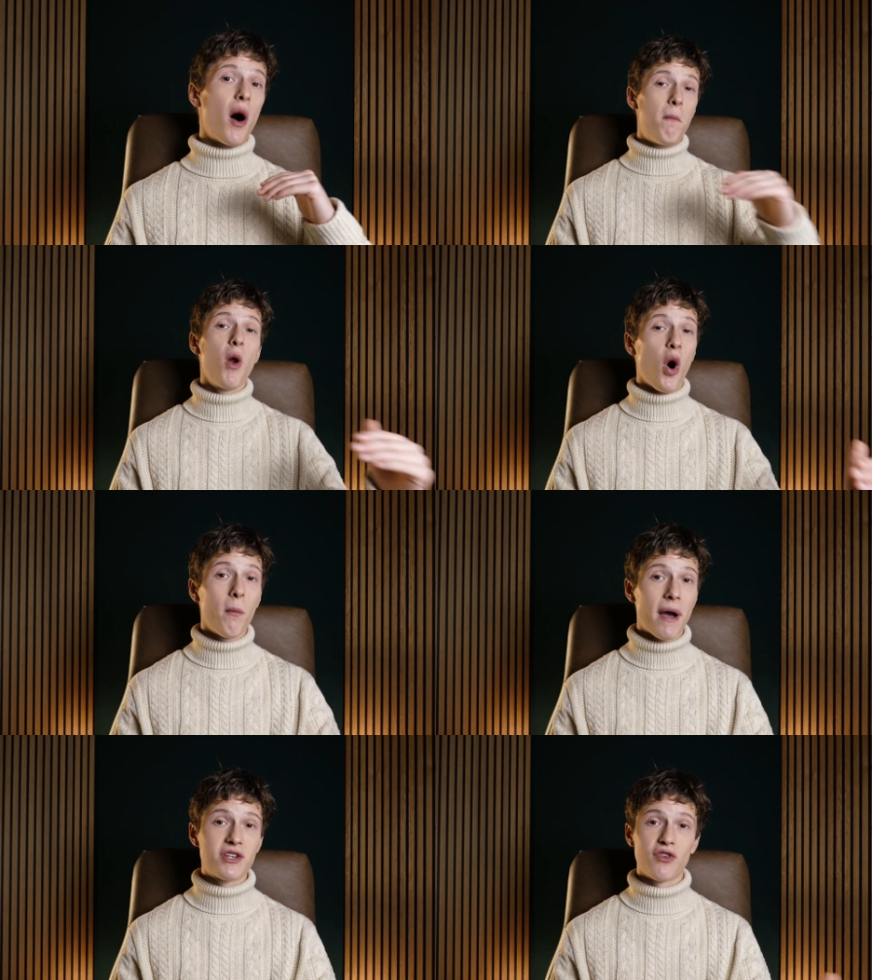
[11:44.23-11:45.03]
a
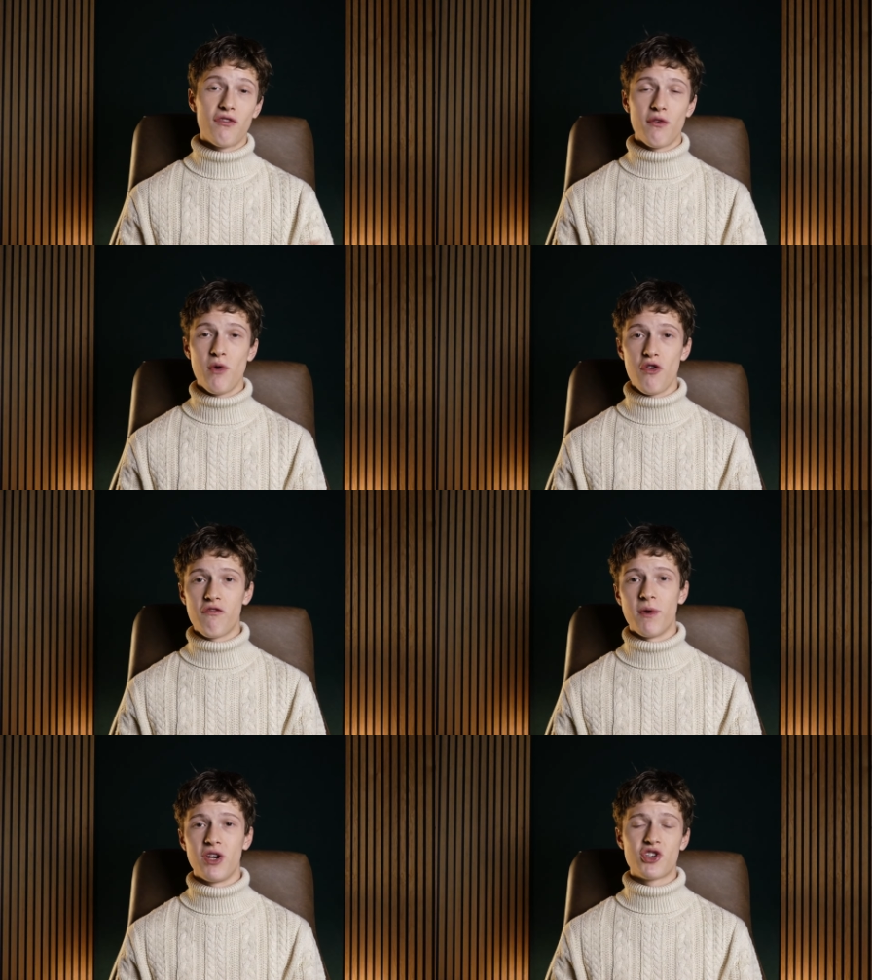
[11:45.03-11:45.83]
lot better of a
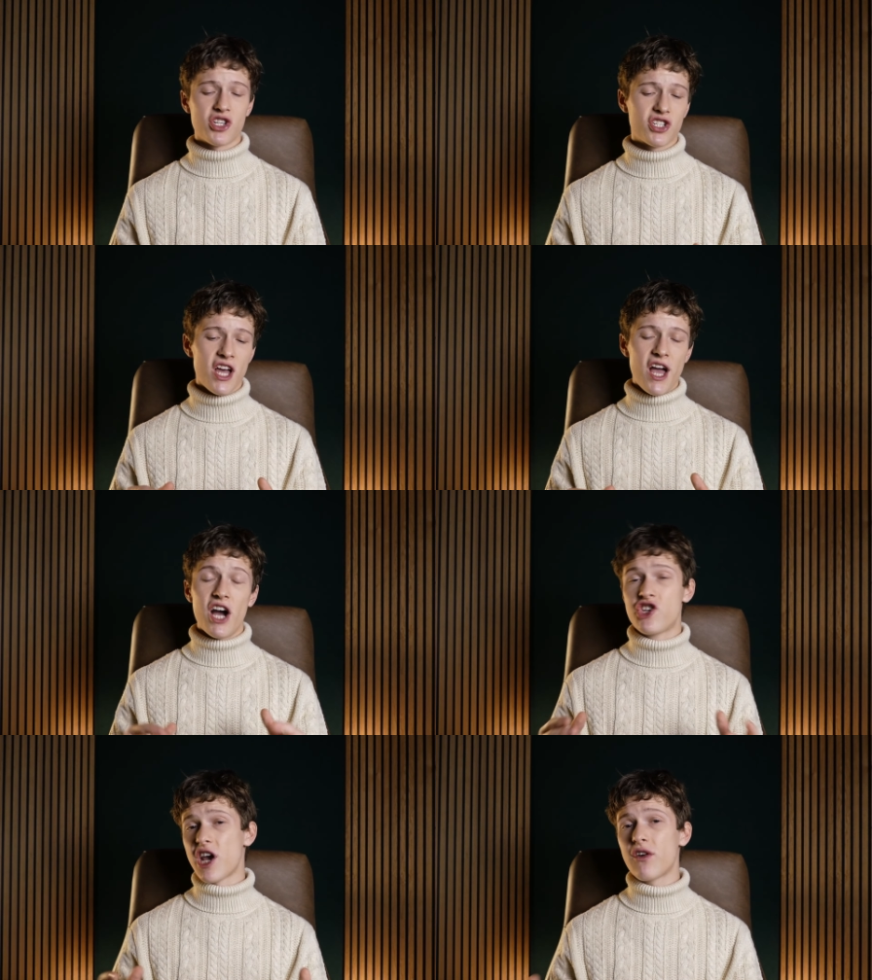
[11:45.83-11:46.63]
movement, just
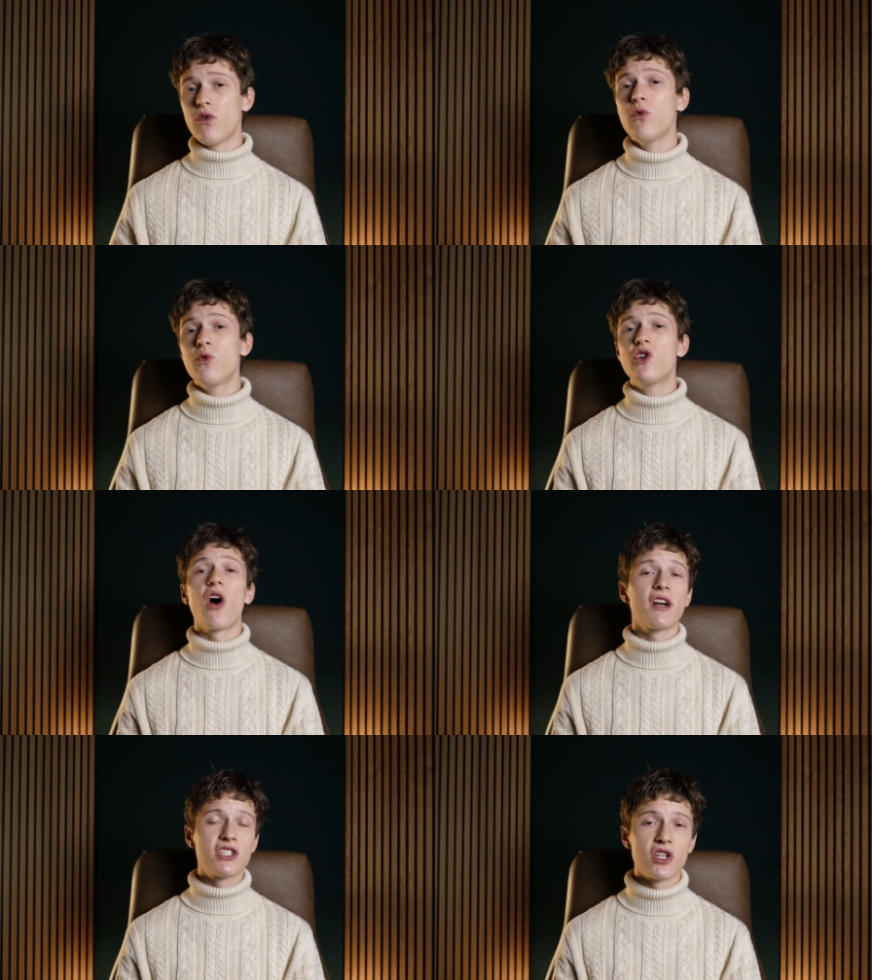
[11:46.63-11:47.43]
a general
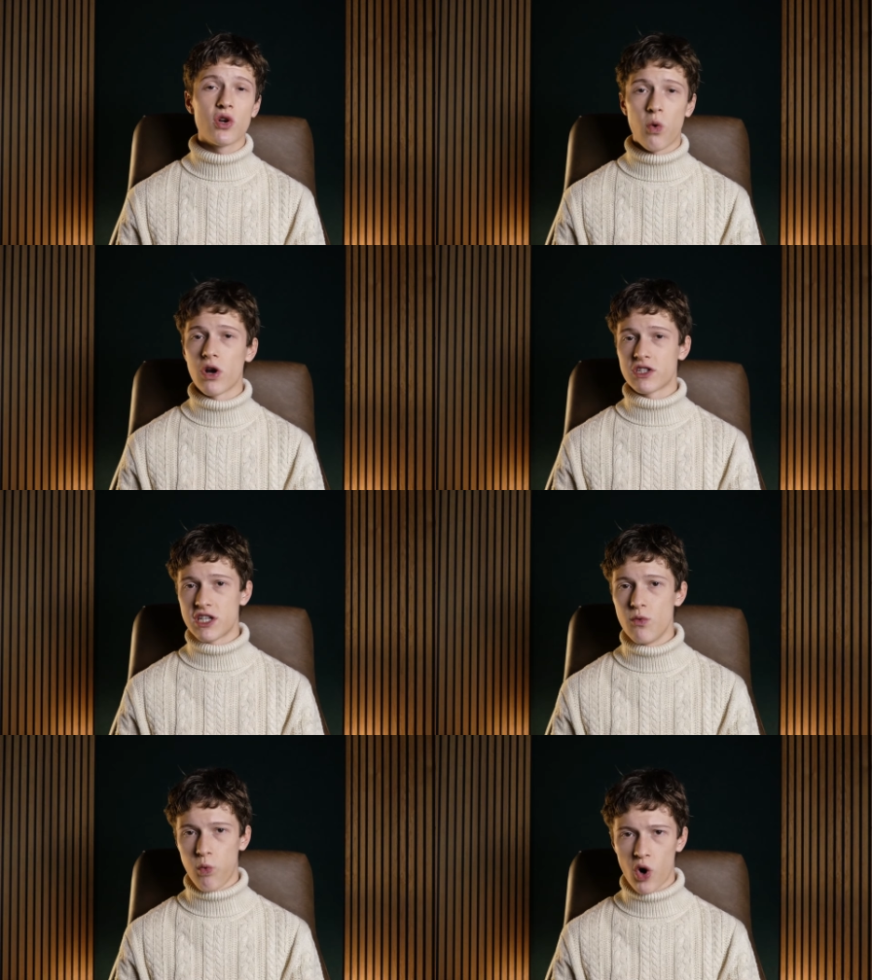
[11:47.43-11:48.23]
nicer
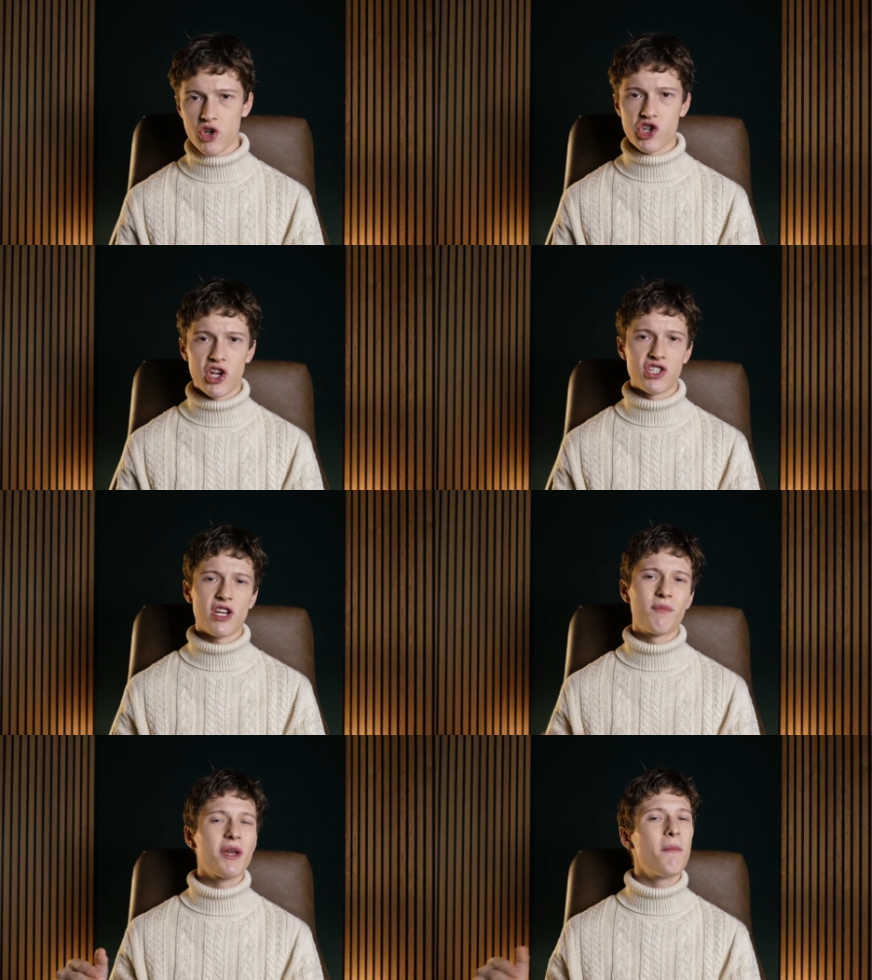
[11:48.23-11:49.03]
quality watch and
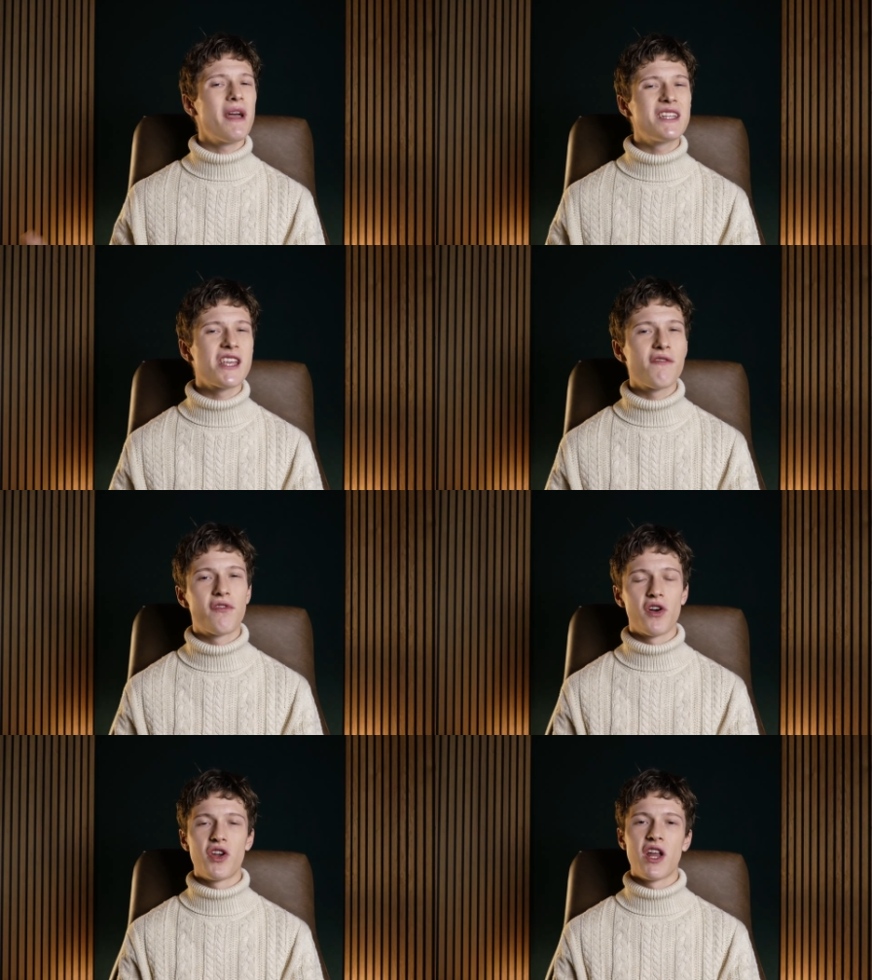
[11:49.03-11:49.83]
something a bit
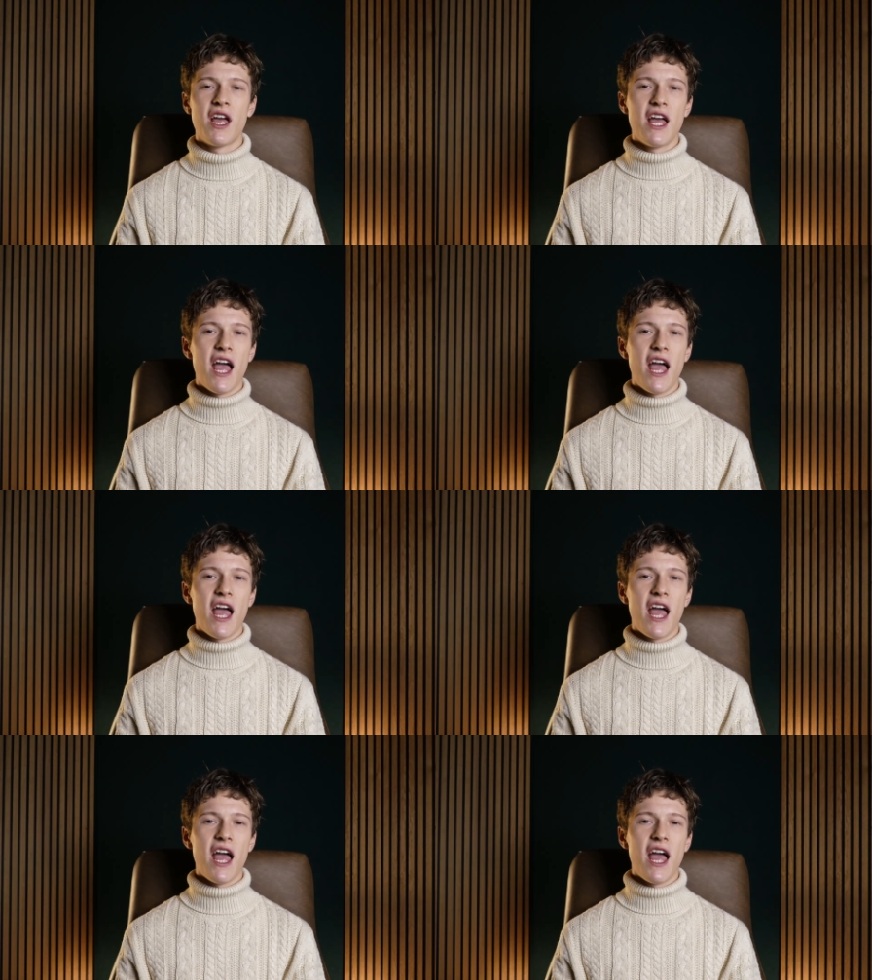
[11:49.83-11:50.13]
different,